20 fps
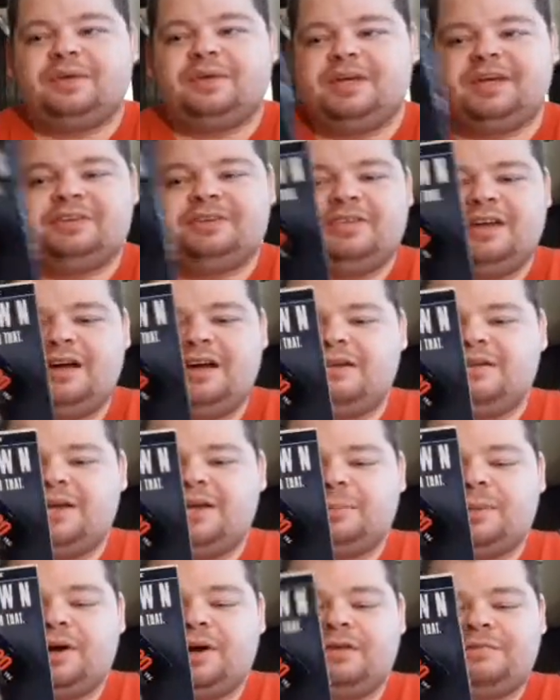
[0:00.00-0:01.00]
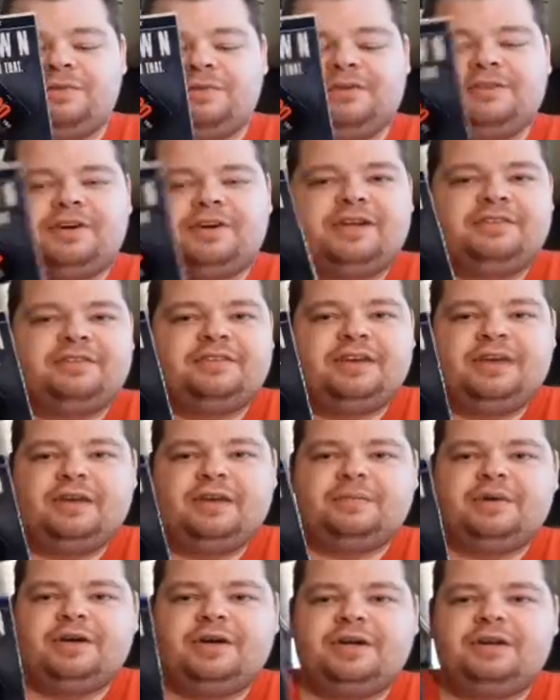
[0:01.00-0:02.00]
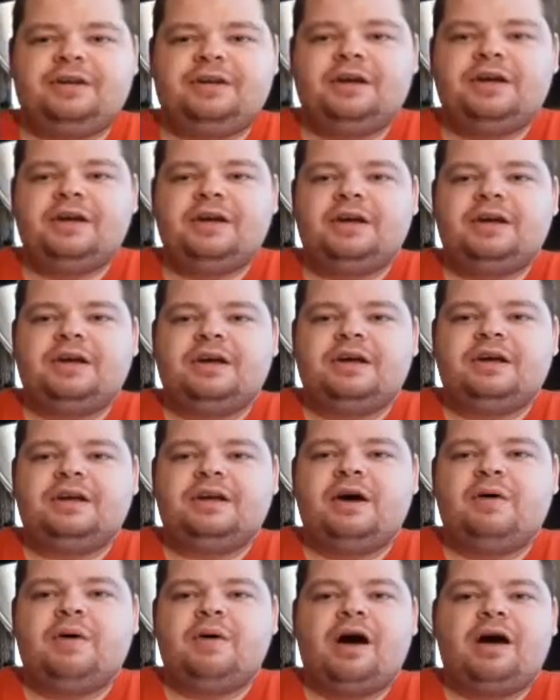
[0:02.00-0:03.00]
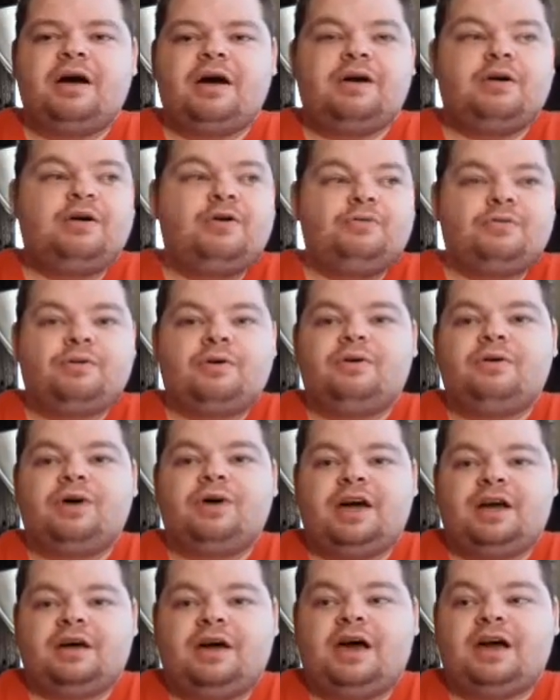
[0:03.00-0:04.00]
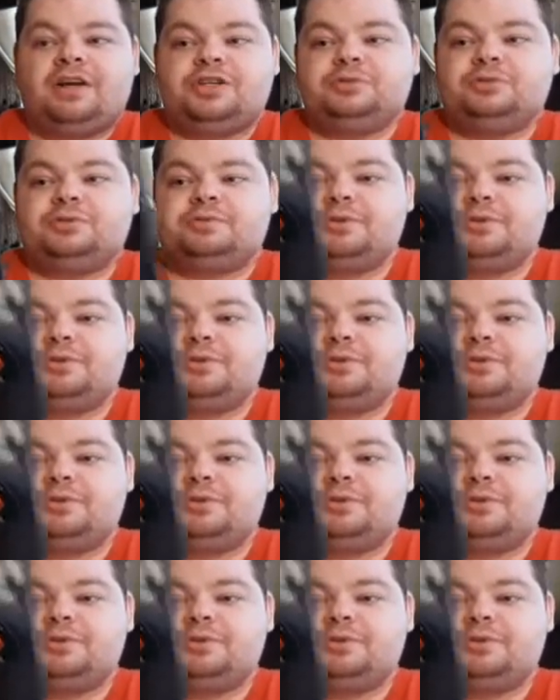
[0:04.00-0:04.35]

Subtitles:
It's not like perfect or anything, but overall I actually